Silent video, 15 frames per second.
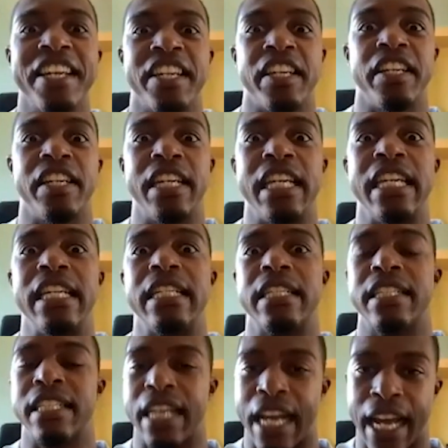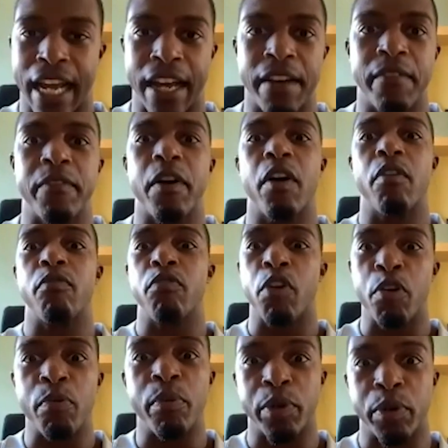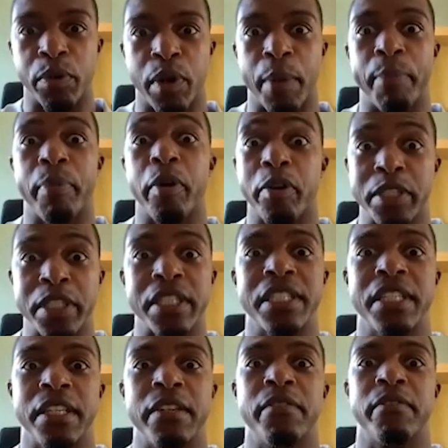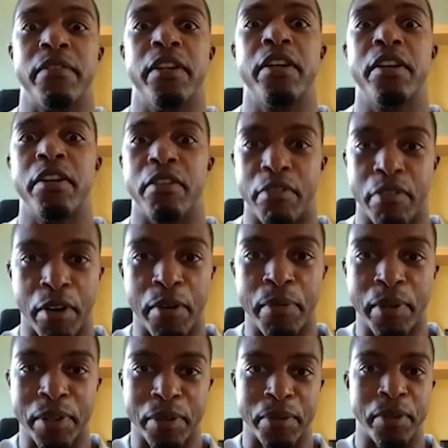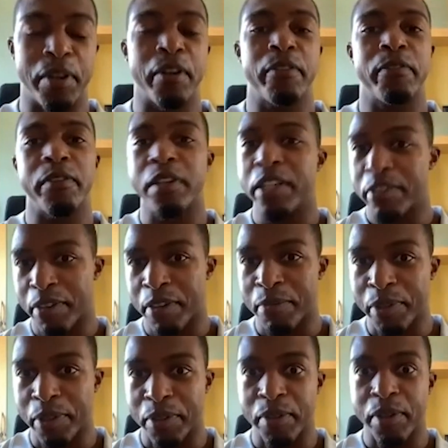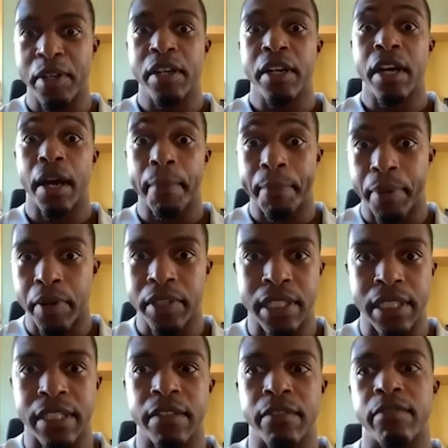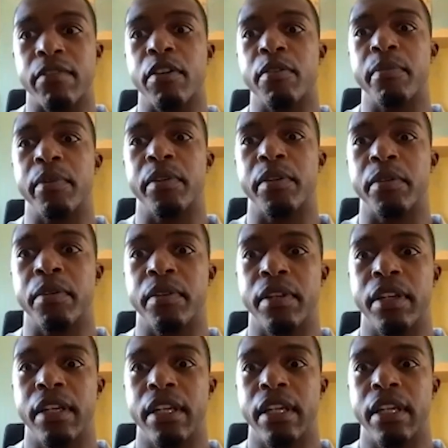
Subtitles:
You need to have a role model, a positive role model, not a foolish role model, positive role model.